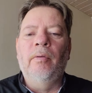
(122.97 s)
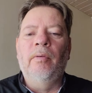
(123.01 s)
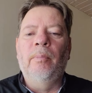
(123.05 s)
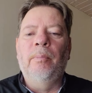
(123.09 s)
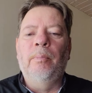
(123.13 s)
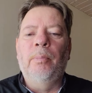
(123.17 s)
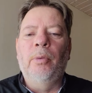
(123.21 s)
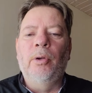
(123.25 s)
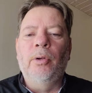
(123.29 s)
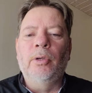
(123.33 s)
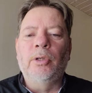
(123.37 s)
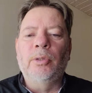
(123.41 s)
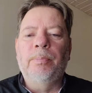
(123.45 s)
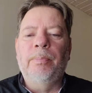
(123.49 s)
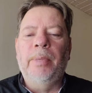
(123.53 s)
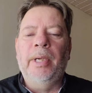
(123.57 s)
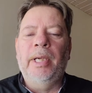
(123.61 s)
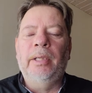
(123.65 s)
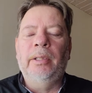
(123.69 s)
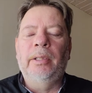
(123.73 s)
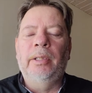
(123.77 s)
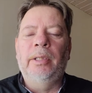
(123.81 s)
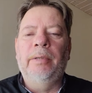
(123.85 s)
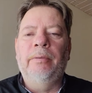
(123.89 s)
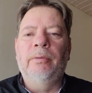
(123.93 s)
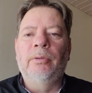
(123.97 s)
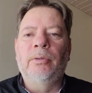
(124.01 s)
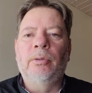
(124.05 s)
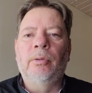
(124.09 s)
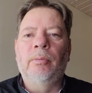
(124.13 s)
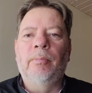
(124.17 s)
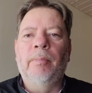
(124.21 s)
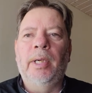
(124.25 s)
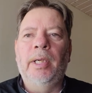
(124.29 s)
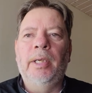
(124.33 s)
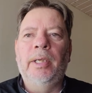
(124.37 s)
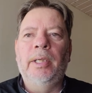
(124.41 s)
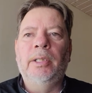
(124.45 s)
perspectives to
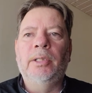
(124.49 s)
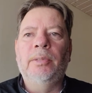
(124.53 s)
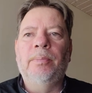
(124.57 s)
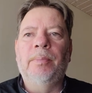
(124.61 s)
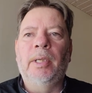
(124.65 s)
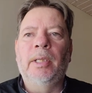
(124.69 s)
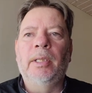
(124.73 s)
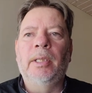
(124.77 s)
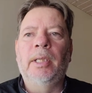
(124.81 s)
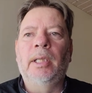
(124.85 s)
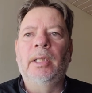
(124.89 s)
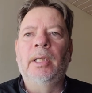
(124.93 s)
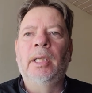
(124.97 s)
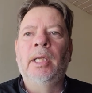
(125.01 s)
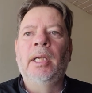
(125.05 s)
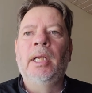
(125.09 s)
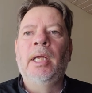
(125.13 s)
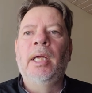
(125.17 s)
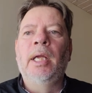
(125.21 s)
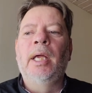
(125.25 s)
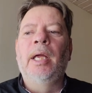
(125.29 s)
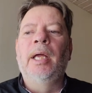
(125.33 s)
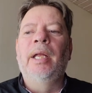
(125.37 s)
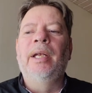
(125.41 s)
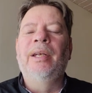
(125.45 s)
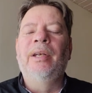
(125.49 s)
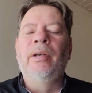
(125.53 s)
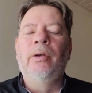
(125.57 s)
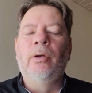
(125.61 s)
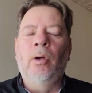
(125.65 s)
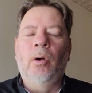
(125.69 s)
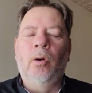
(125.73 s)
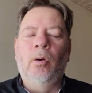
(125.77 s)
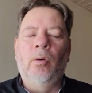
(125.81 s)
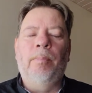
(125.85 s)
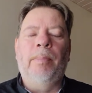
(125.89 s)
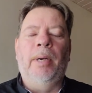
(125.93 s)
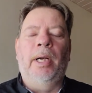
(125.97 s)
management that
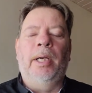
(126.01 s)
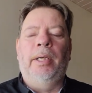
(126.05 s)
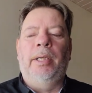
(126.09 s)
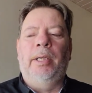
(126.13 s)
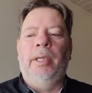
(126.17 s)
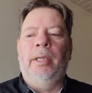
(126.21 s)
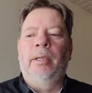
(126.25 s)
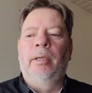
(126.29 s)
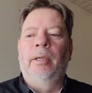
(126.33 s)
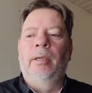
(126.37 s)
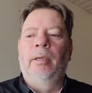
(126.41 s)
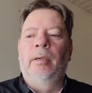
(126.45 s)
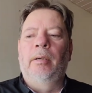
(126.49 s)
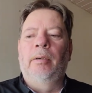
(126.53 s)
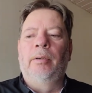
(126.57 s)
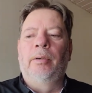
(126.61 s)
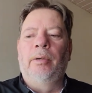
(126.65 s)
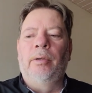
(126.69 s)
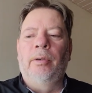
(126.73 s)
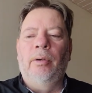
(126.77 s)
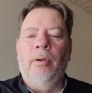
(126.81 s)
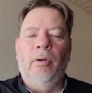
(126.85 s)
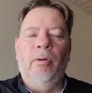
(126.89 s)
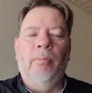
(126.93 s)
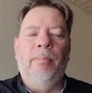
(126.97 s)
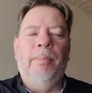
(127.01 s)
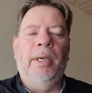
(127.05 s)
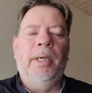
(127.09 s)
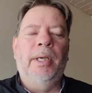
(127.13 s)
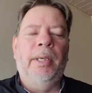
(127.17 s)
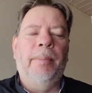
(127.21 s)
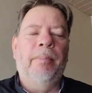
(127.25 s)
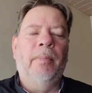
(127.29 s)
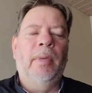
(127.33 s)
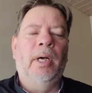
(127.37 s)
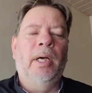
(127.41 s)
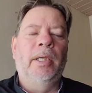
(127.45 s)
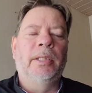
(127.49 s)
nobody,
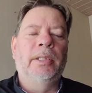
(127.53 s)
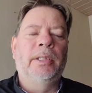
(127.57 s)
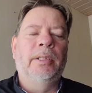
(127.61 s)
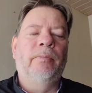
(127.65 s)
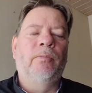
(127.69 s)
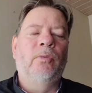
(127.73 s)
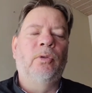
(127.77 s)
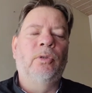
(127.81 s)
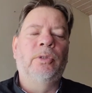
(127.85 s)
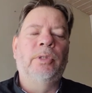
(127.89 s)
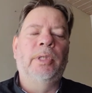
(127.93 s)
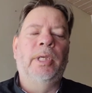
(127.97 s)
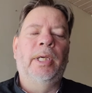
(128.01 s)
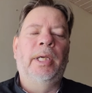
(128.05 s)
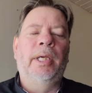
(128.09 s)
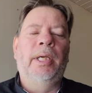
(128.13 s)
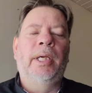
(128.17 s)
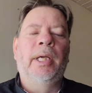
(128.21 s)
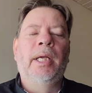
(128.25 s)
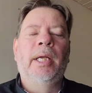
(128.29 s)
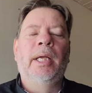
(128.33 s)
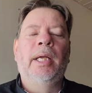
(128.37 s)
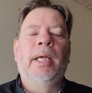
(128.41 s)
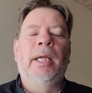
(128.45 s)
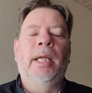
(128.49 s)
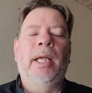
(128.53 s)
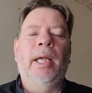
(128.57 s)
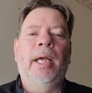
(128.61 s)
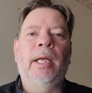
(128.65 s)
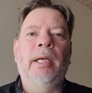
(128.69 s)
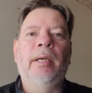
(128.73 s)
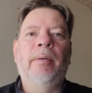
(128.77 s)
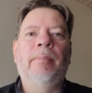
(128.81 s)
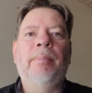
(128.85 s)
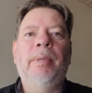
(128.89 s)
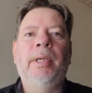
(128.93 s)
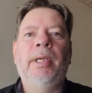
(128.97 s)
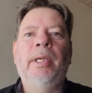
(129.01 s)
I would say,
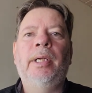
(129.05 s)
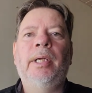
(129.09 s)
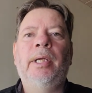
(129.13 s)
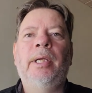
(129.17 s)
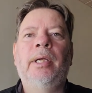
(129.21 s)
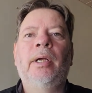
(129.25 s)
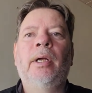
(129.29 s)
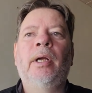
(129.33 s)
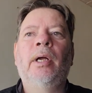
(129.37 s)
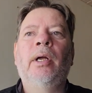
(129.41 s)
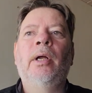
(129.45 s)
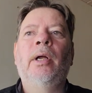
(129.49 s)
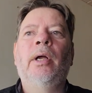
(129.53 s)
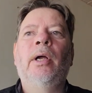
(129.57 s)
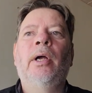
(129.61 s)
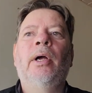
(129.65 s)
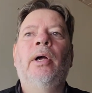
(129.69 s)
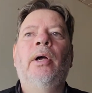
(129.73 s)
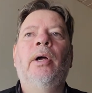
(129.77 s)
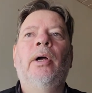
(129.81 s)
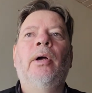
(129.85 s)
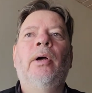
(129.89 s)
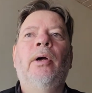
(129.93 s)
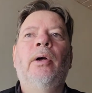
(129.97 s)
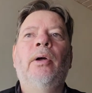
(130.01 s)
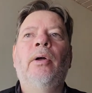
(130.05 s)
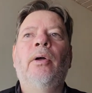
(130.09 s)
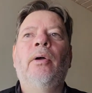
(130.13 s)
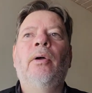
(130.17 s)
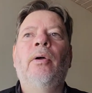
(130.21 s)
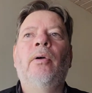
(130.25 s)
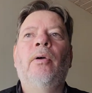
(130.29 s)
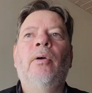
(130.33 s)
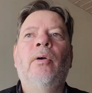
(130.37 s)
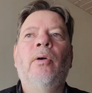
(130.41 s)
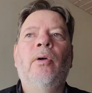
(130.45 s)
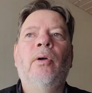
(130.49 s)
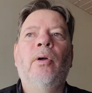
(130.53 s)
can be
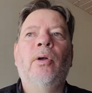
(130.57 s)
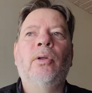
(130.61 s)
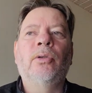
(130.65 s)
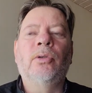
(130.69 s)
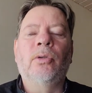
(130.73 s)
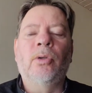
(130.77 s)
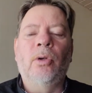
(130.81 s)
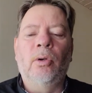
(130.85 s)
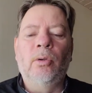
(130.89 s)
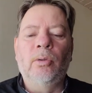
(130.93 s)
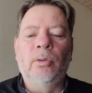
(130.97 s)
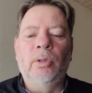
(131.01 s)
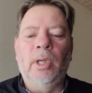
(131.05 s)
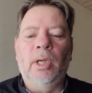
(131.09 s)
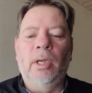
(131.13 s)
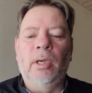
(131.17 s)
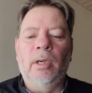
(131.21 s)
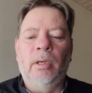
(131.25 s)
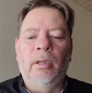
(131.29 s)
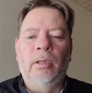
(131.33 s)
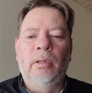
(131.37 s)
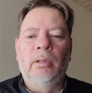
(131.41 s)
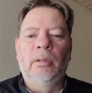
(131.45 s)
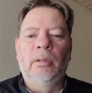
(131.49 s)
a total